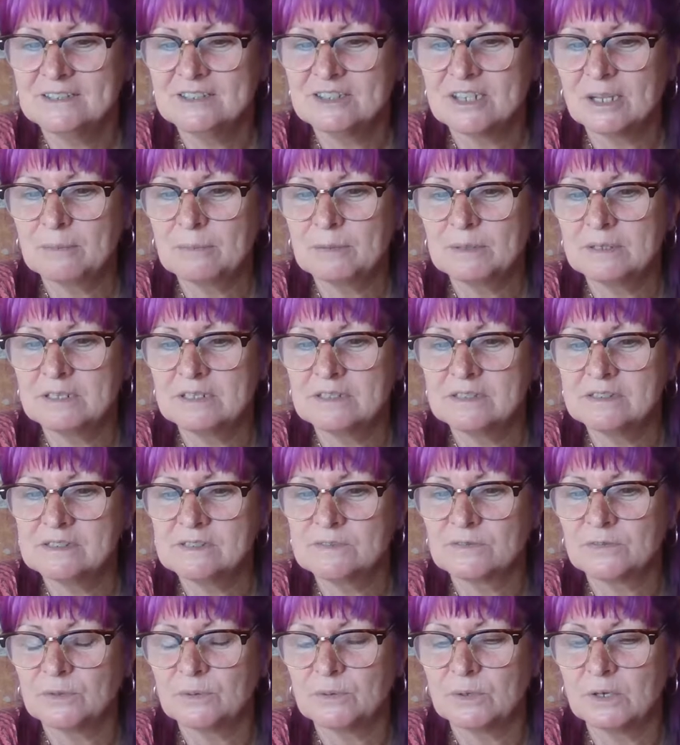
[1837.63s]

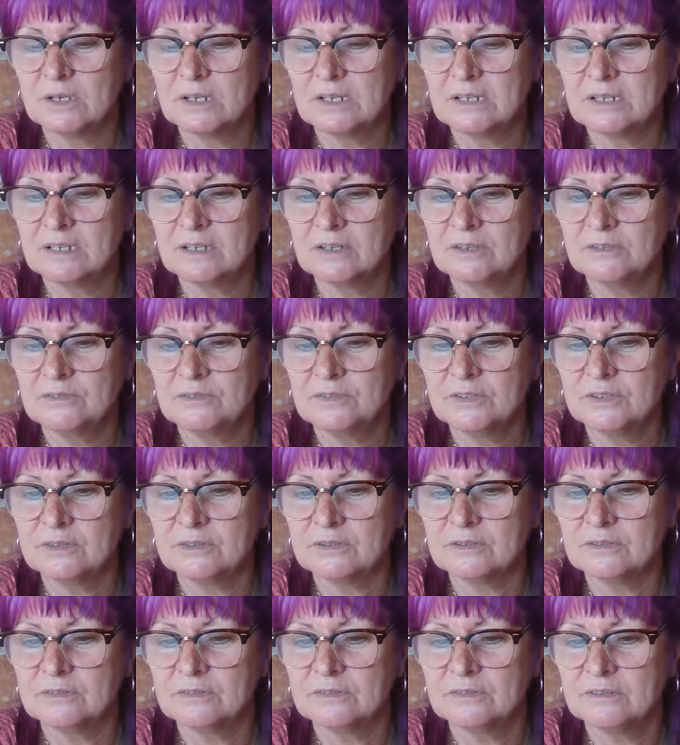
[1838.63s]
Japanese for I love
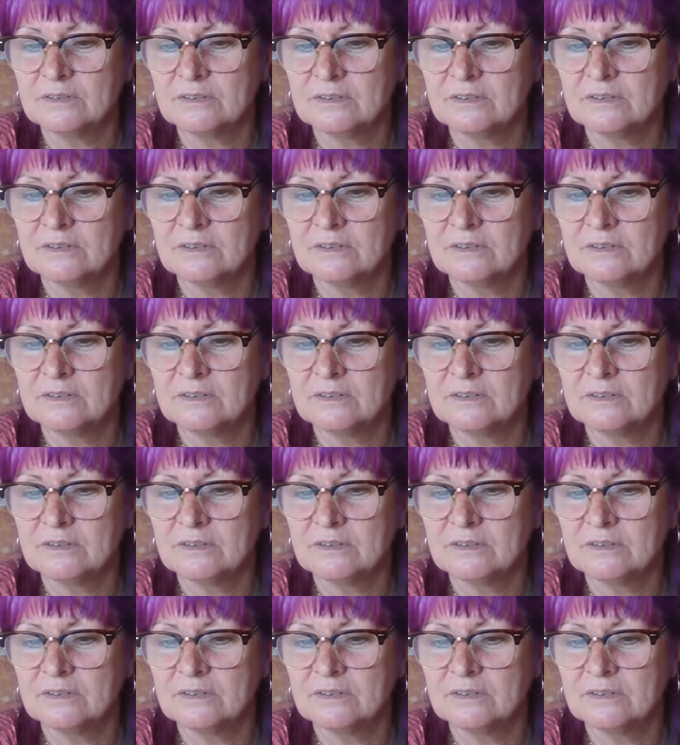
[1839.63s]
you.